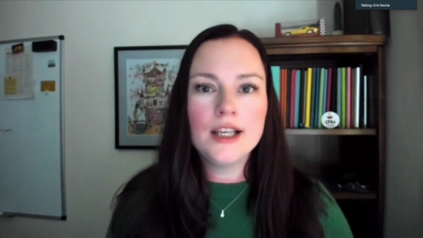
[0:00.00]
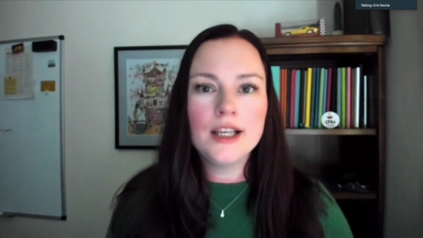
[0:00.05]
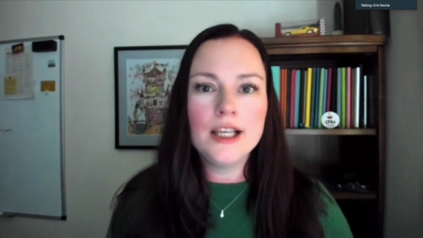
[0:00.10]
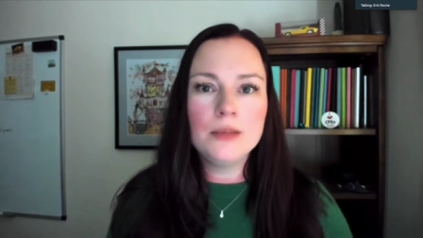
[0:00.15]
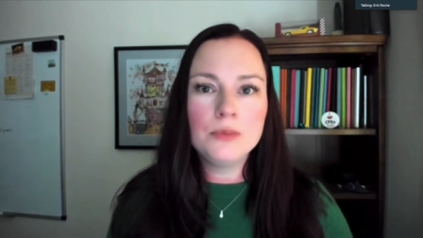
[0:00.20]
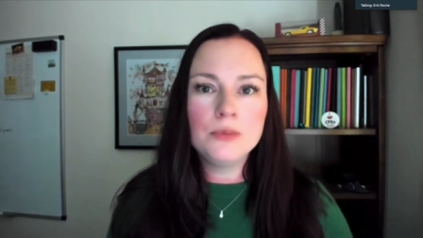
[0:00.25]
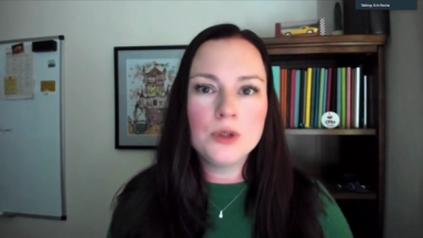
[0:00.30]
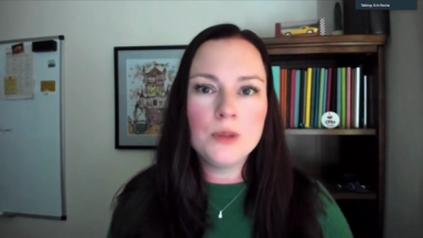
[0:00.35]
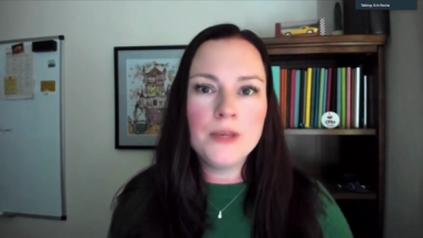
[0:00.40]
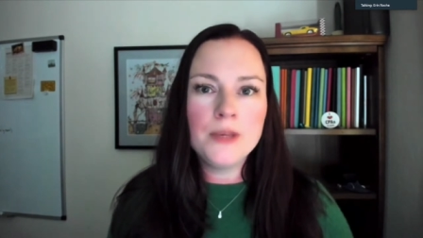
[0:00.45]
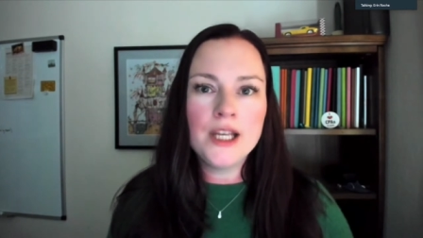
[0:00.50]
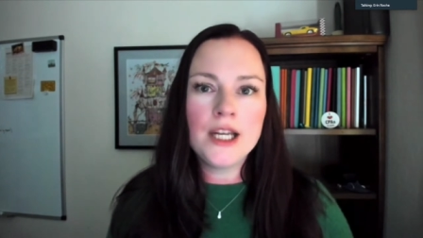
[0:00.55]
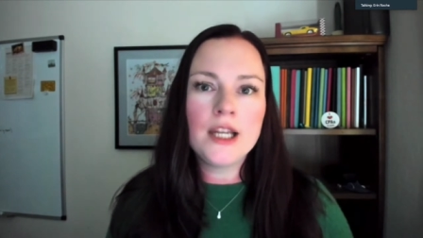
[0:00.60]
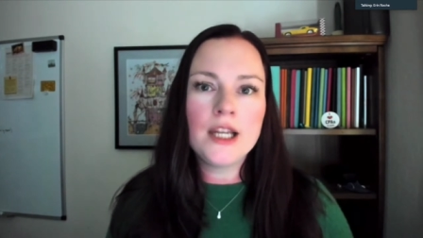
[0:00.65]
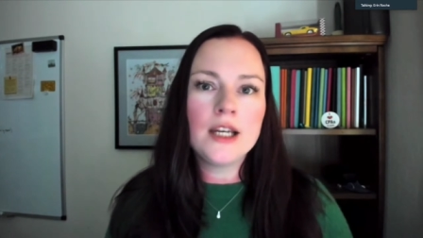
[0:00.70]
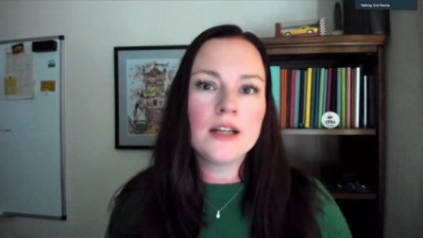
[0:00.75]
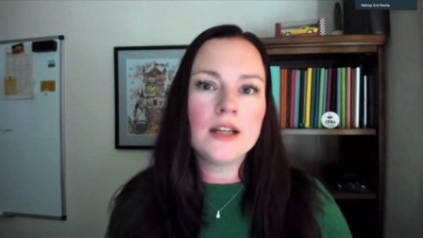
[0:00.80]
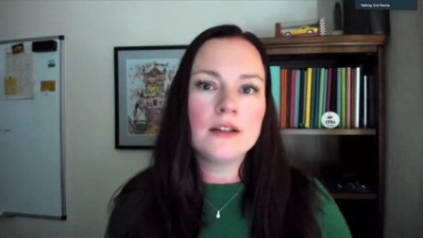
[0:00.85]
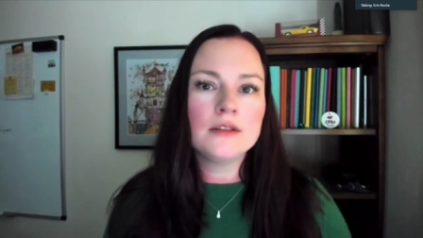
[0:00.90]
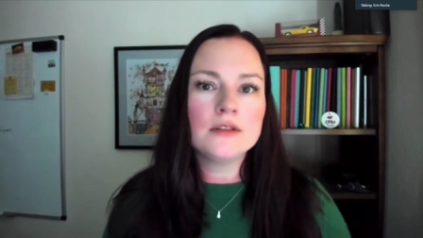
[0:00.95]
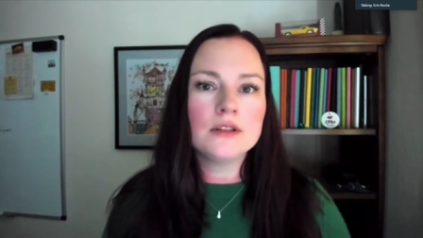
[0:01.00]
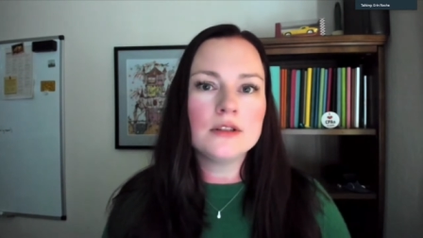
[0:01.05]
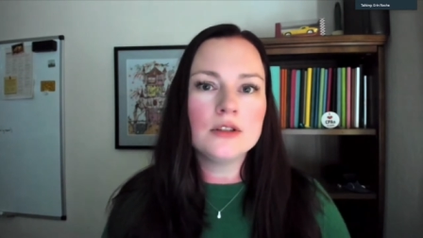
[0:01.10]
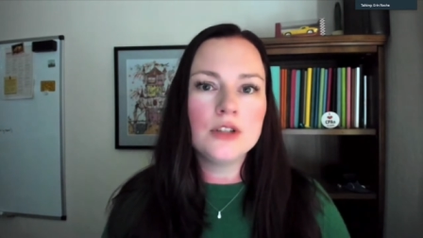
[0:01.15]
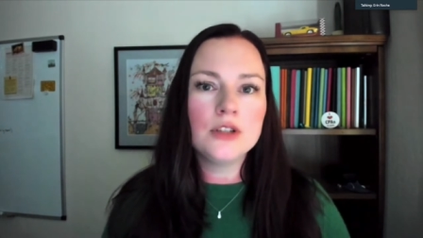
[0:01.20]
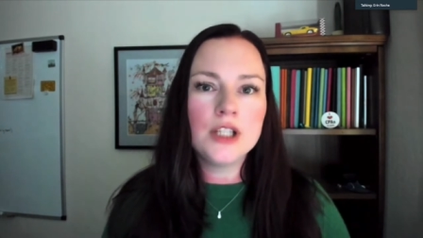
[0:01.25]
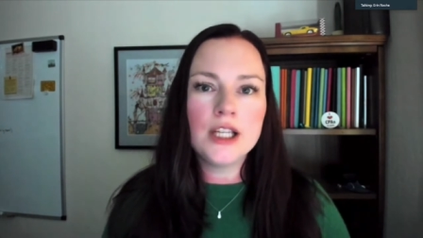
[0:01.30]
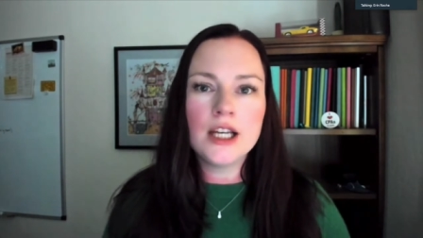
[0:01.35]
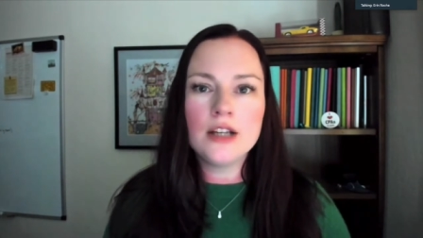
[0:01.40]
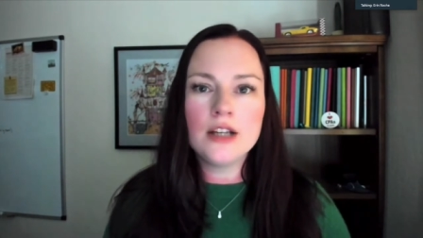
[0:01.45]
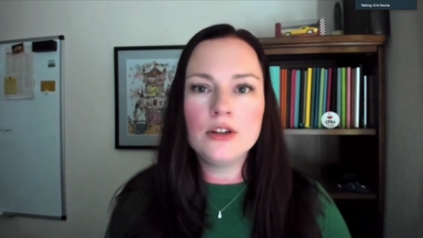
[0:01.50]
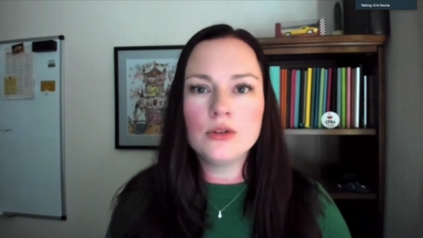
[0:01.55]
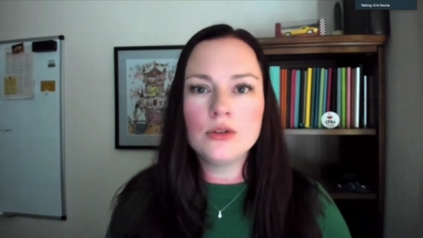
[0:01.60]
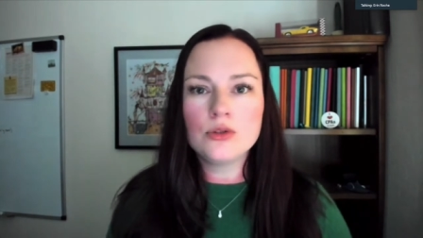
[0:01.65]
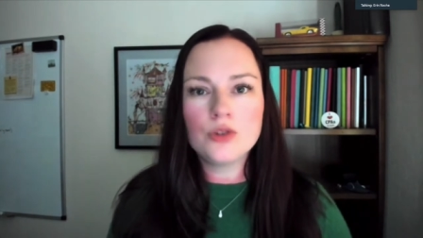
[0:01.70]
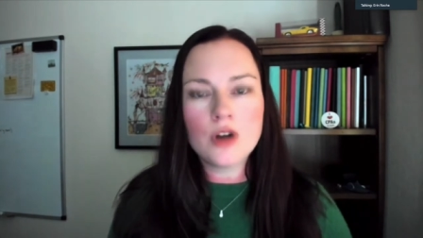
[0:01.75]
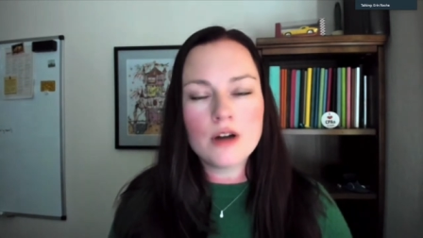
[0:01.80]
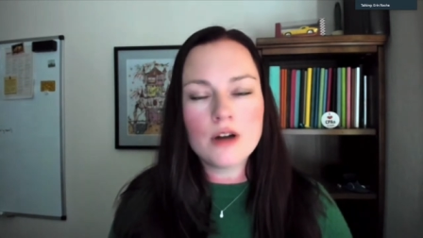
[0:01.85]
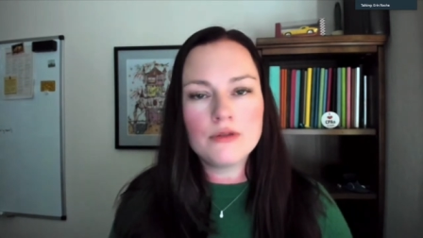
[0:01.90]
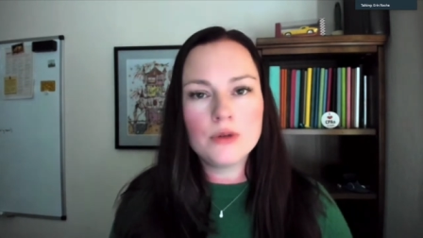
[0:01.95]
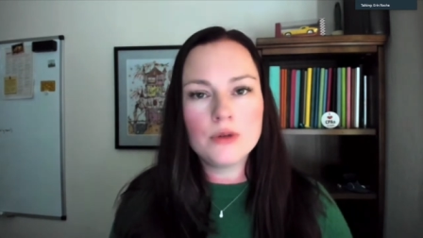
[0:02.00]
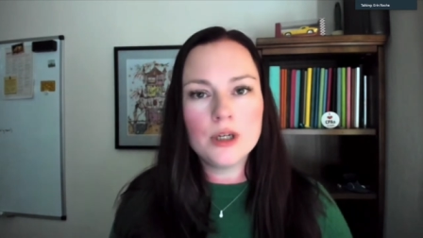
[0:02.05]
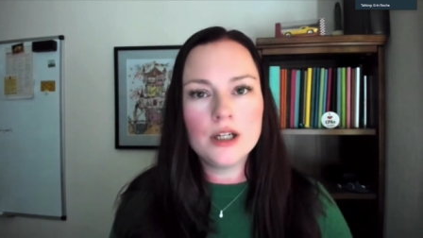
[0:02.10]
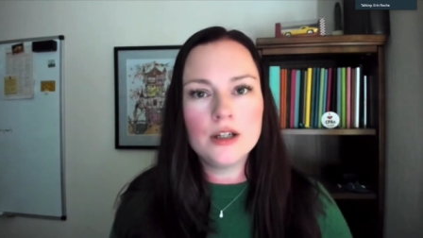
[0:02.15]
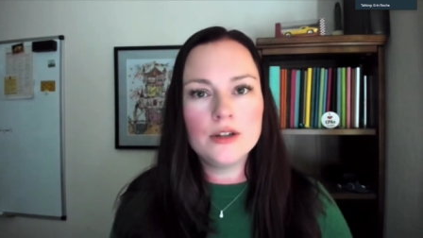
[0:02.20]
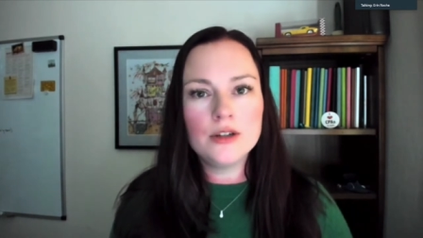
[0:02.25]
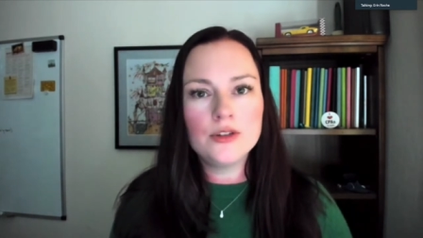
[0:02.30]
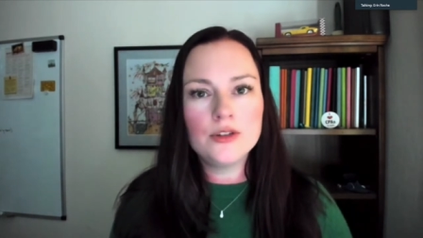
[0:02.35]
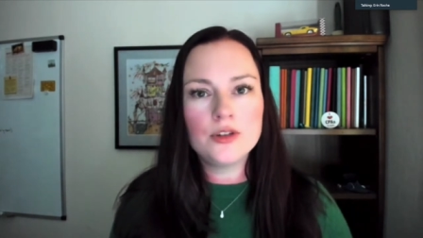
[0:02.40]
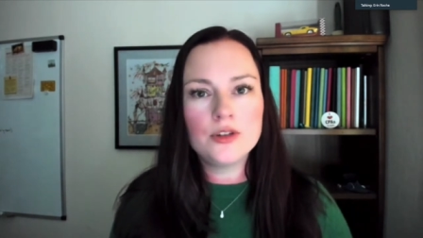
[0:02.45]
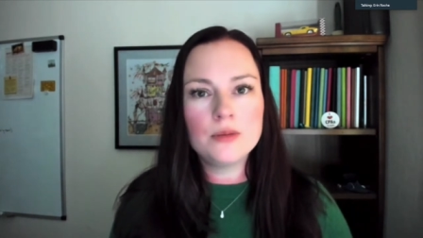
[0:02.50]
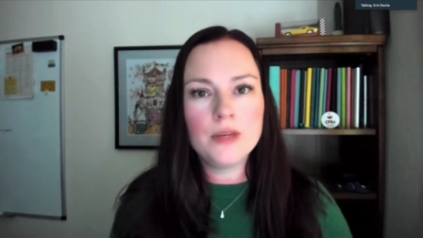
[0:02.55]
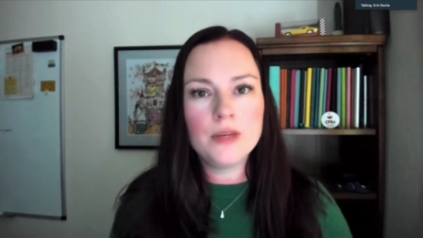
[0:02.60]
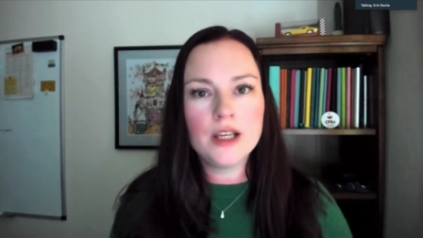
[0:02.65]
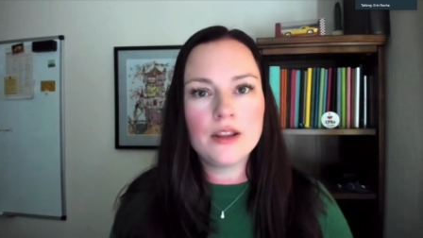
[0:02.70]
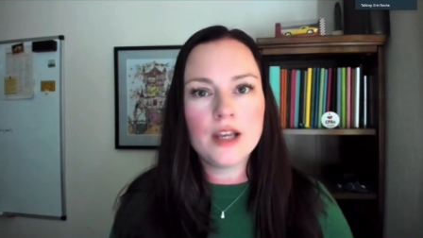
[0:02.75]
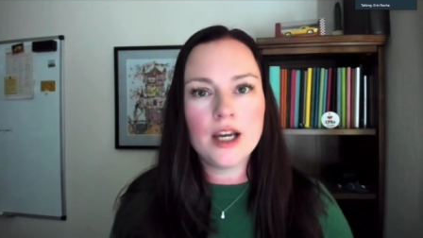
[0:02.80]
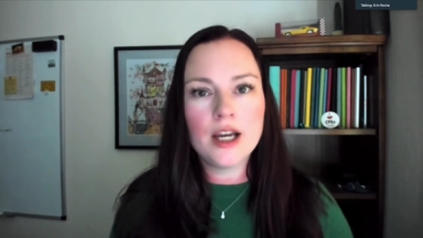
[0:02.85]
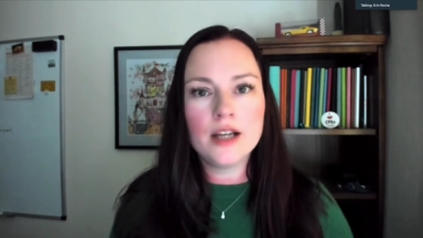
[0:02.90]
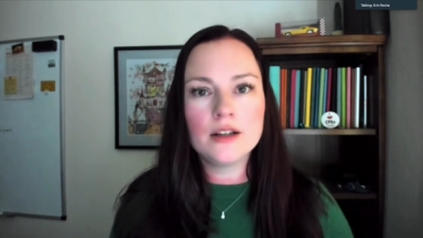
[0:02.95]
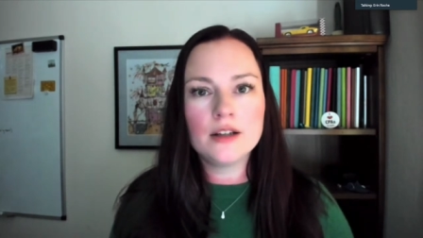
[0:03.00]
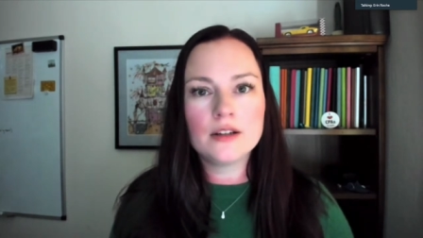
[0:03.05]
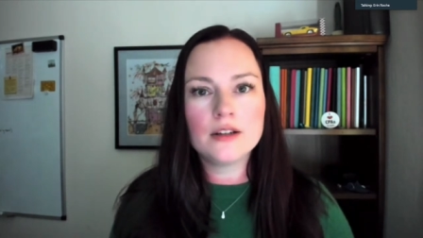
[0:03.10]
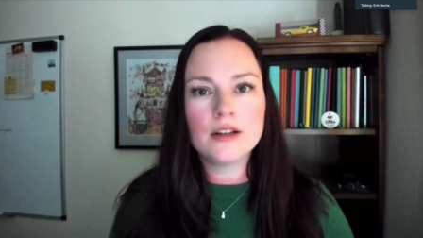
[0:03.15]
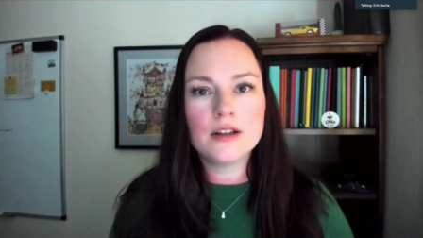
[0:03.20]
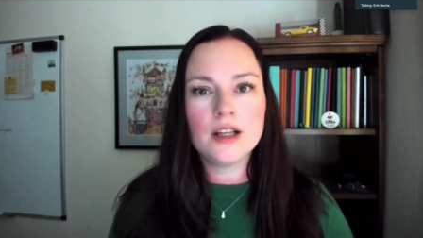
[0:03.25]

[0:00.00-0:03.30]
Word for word: implementing, looking at new softwares to make that